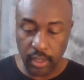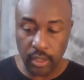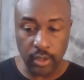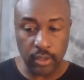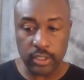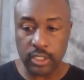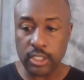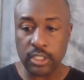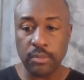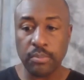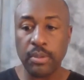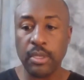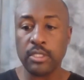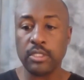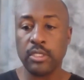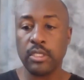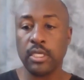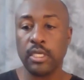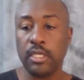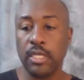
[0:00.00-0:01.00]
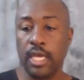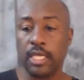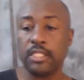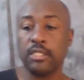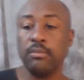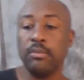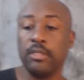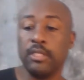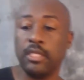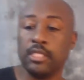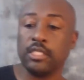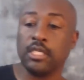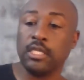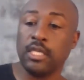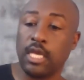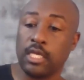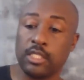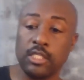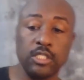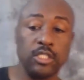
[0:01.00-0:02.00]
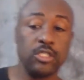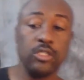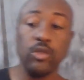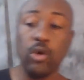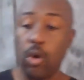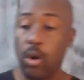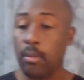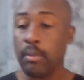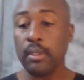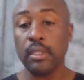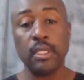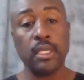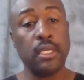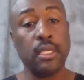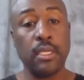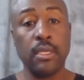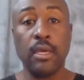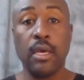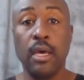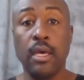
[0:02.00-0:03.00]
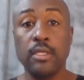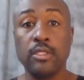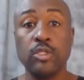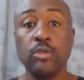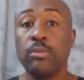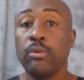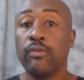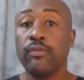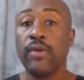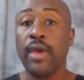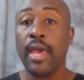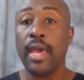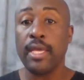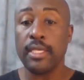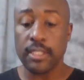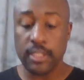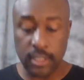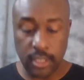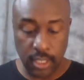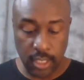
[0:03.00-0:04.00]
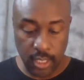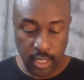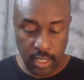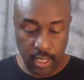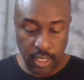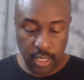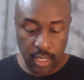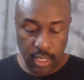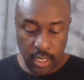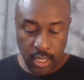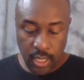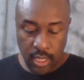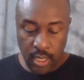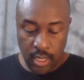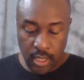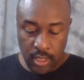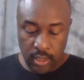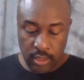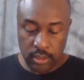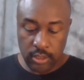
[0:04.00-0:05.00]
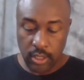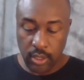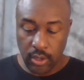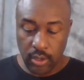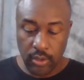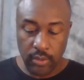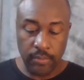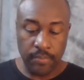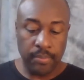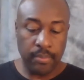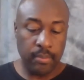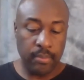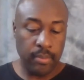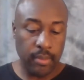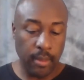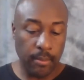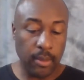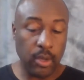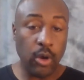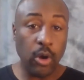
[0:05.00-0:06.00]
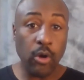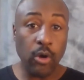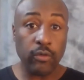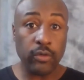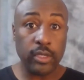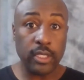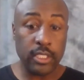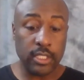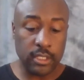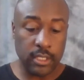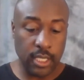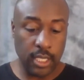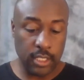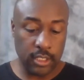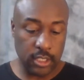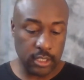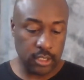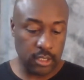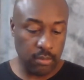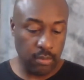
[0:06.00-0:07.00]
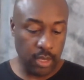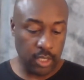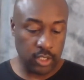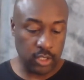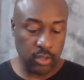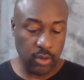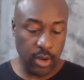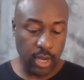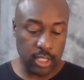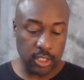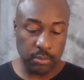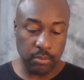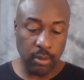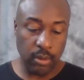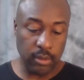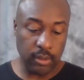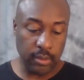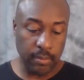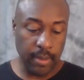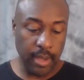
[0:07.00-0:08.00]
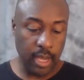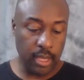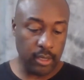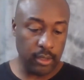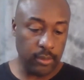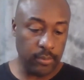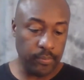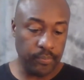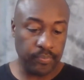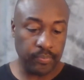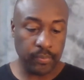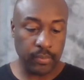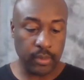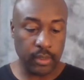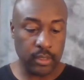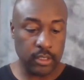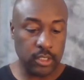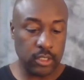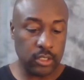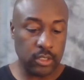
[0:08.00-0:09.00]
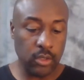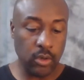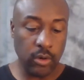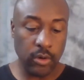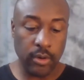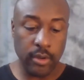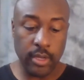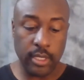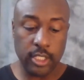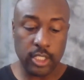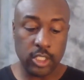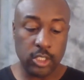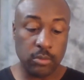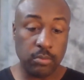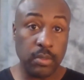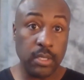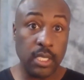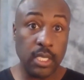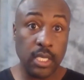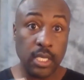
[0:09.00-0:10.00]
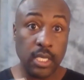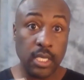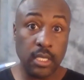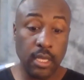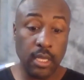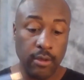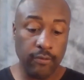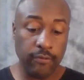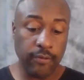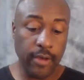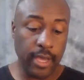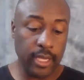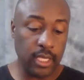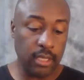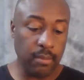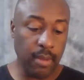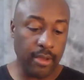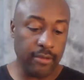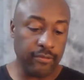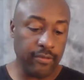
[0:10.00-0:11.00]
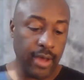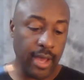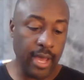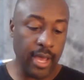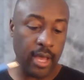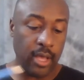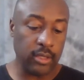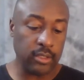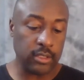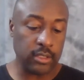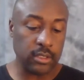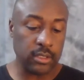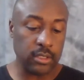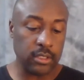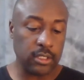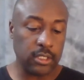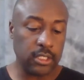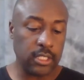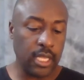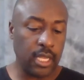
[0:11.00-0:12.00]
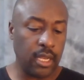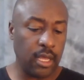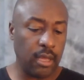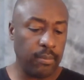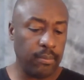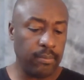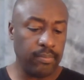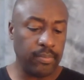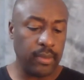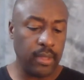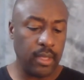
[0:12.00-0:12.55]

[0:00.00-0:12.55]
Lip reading: it just depends on the connection, but this connection is normally super fast. So I'm gonna go over these things just to make sure I spoke about them. Storage, speed, finding my files, setup.